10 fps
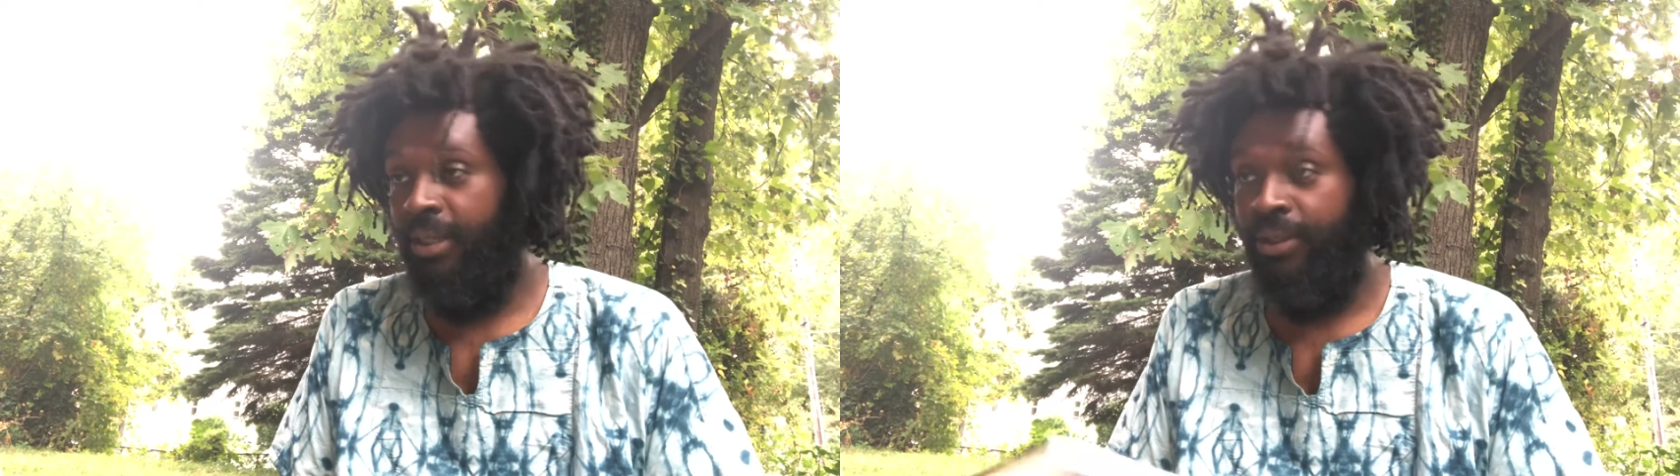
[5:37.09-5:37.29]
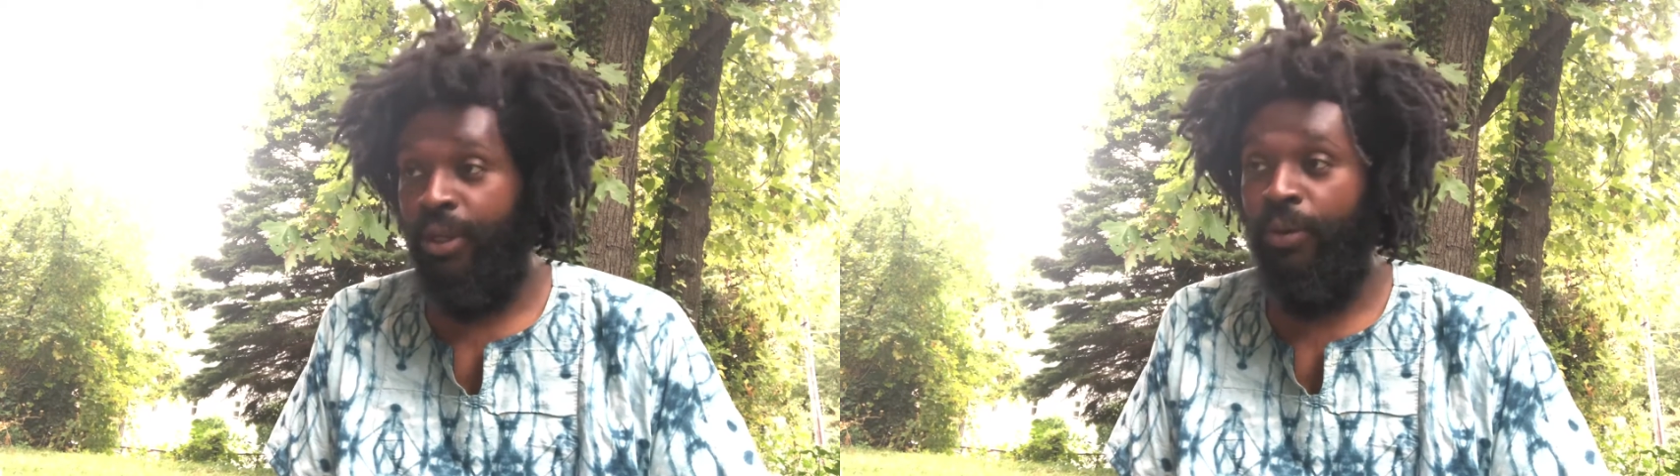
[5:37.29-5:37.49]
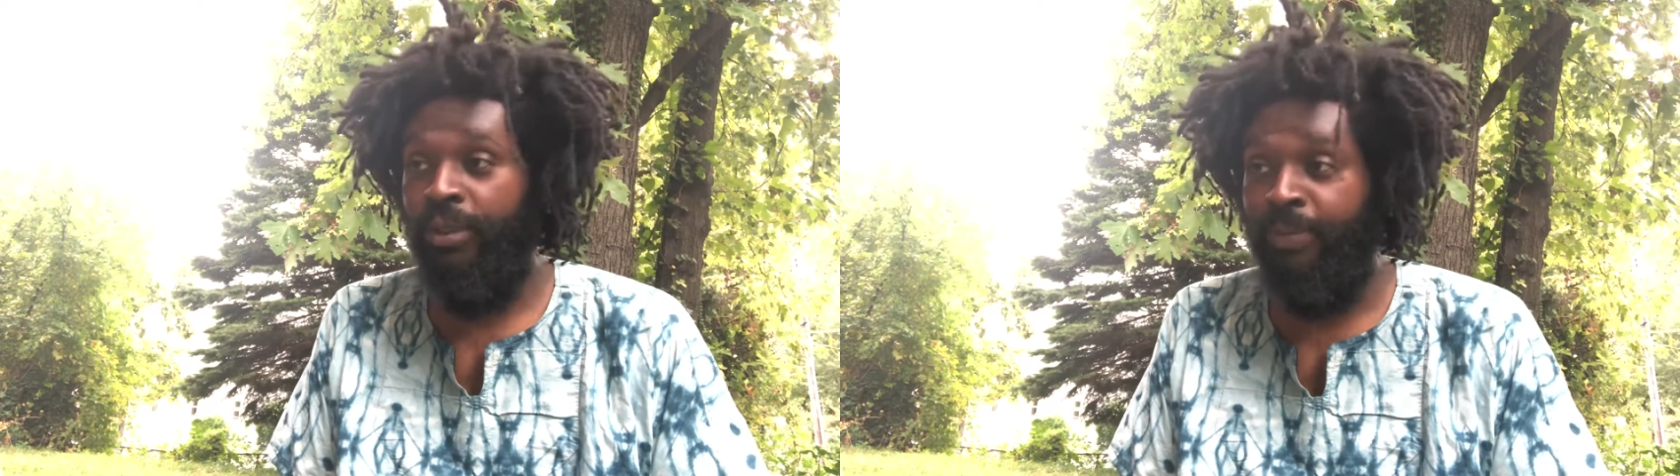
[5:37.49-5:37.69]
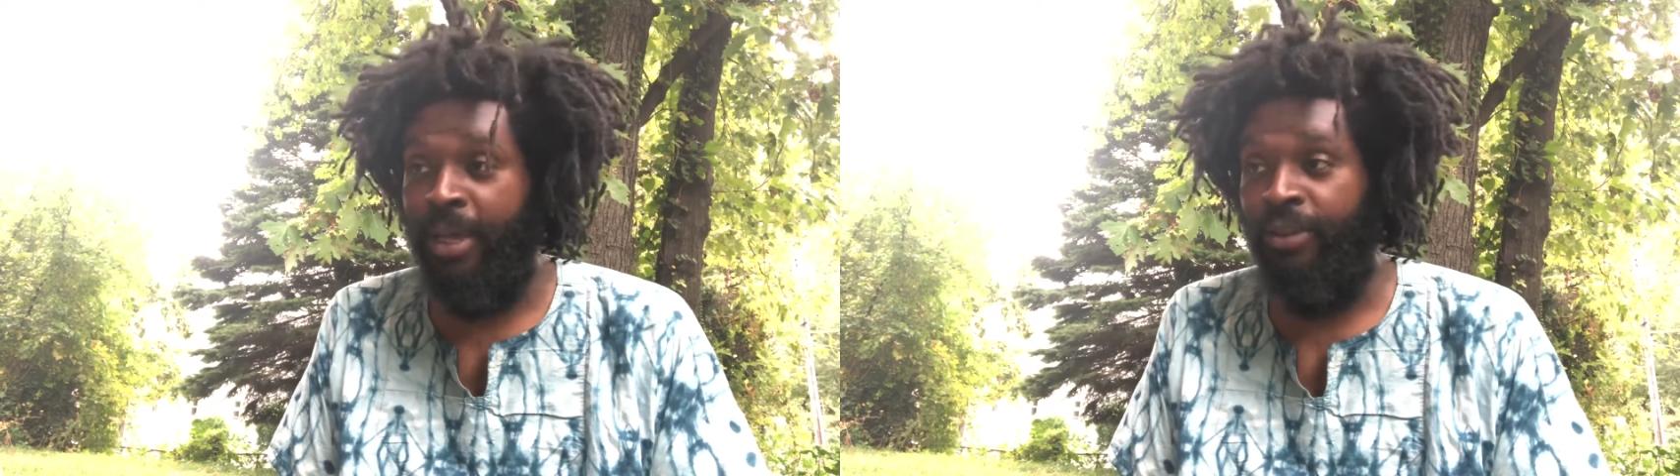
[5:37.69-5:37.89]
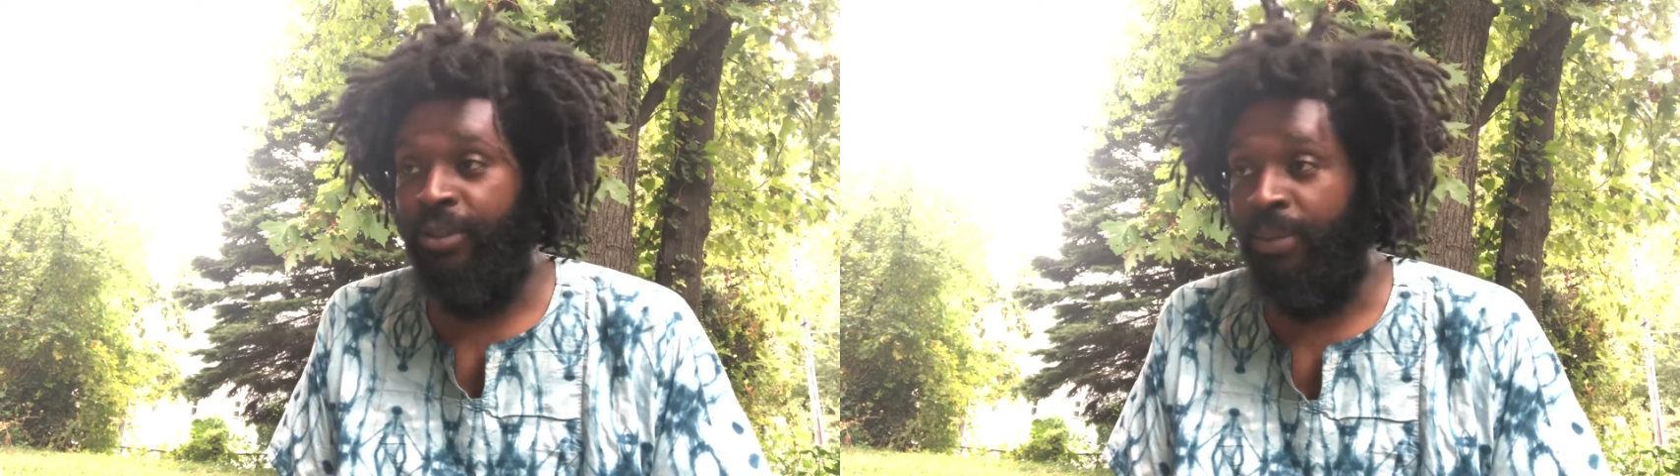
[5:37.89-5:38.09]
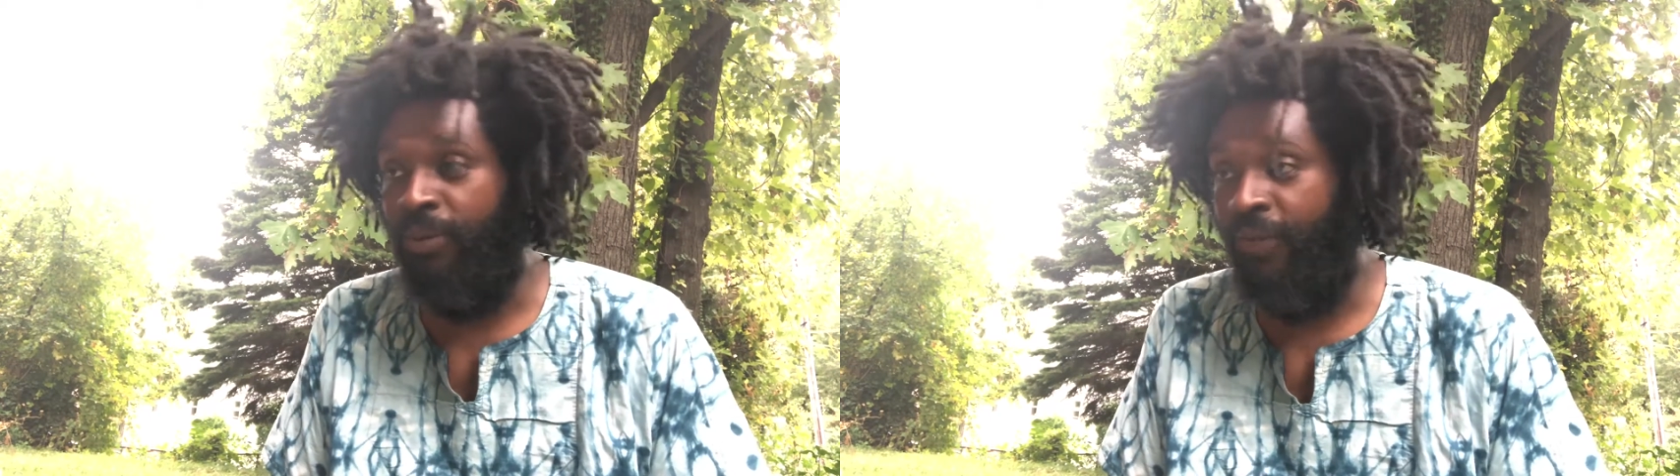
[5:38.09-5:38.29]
known as Matthew chapter